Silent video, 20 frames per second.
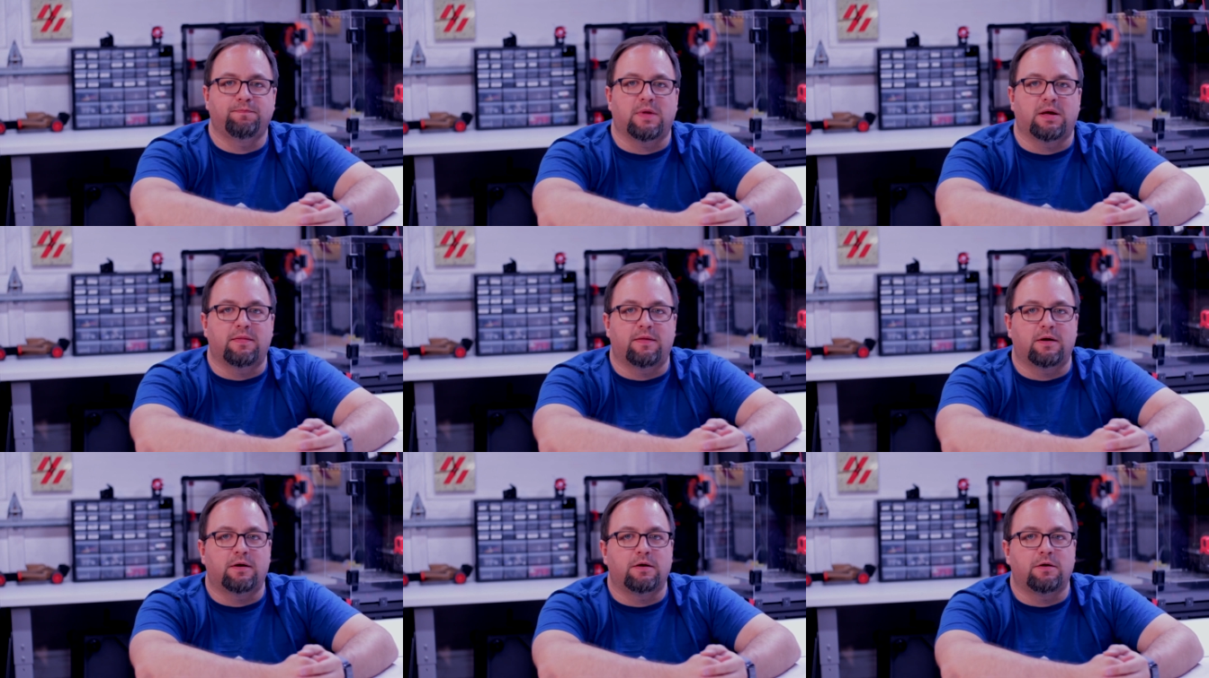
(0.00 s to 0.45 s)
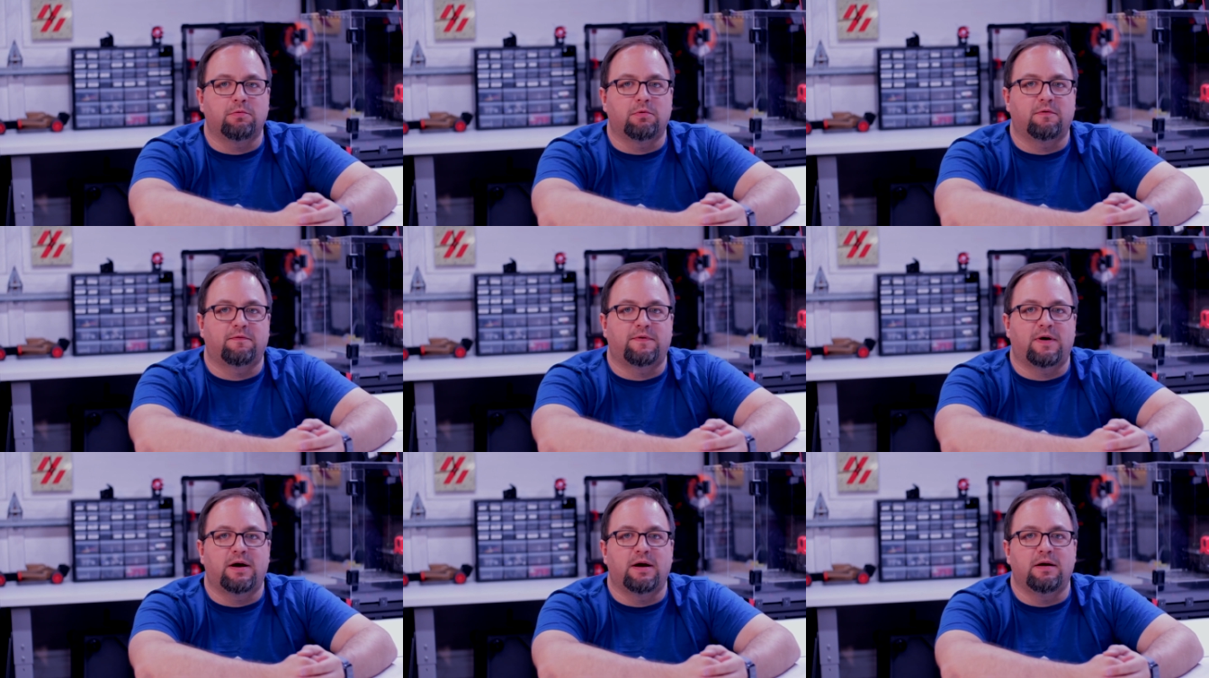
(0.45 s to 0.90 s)
There you will
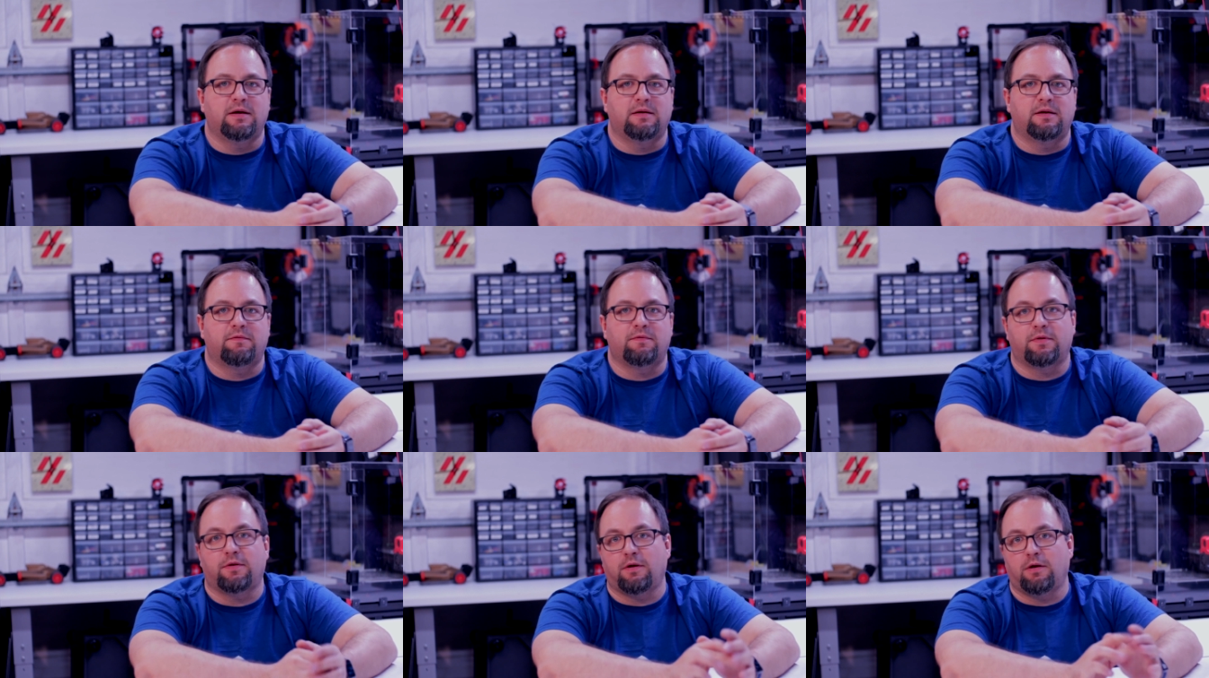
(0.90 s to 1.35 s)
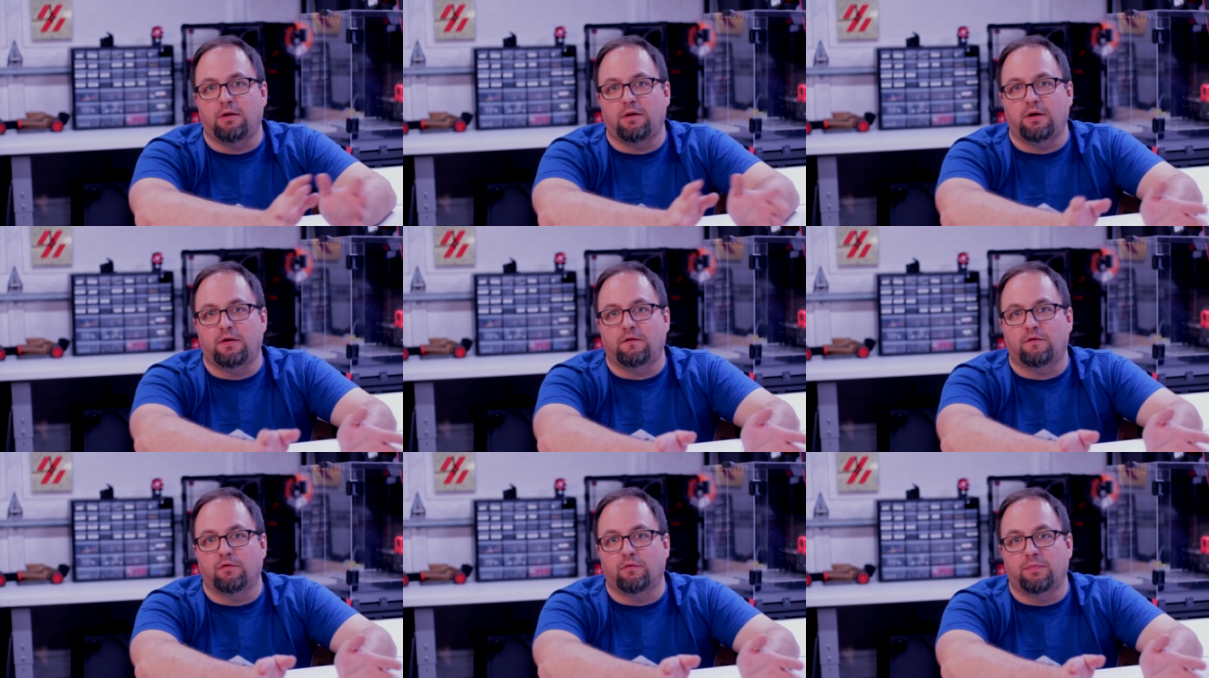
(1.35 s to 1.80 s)
find everything you
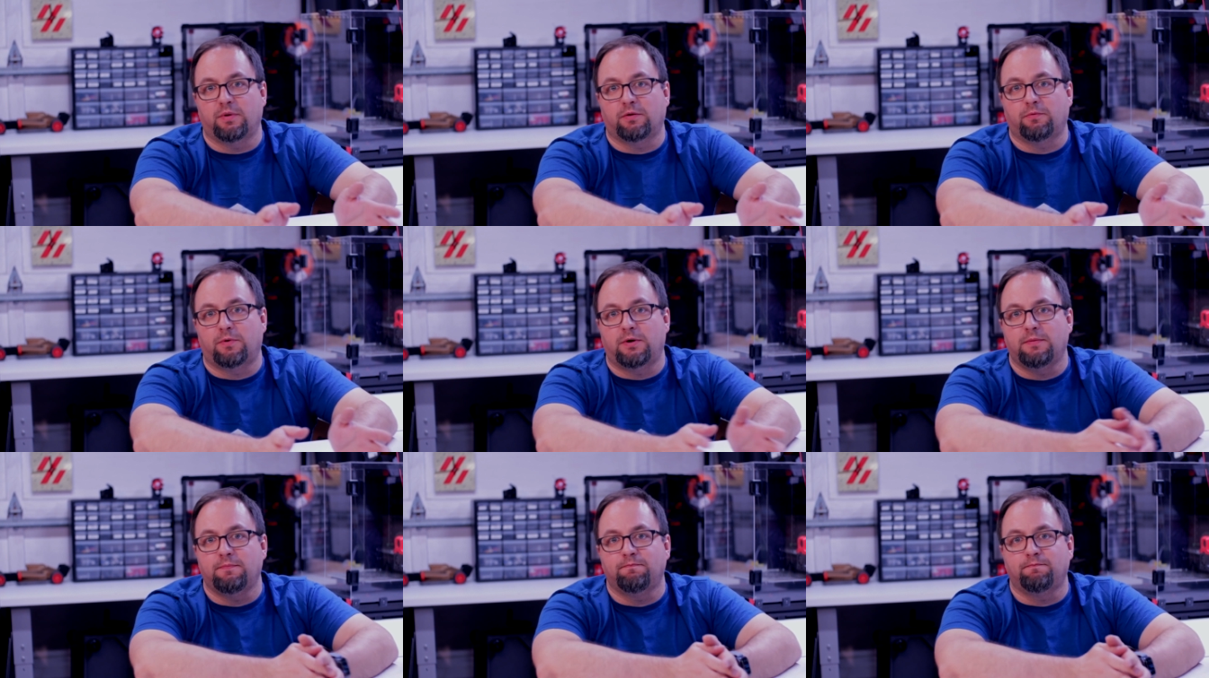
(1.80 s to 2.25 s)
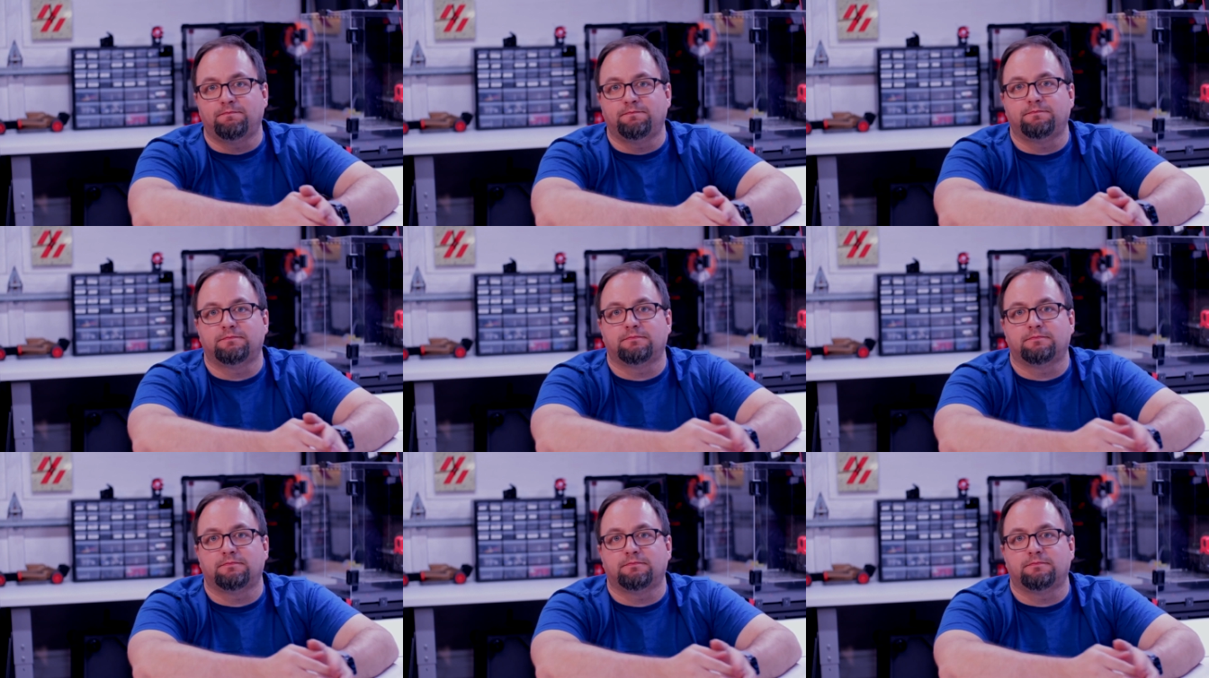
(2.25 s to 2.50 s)
need to build one,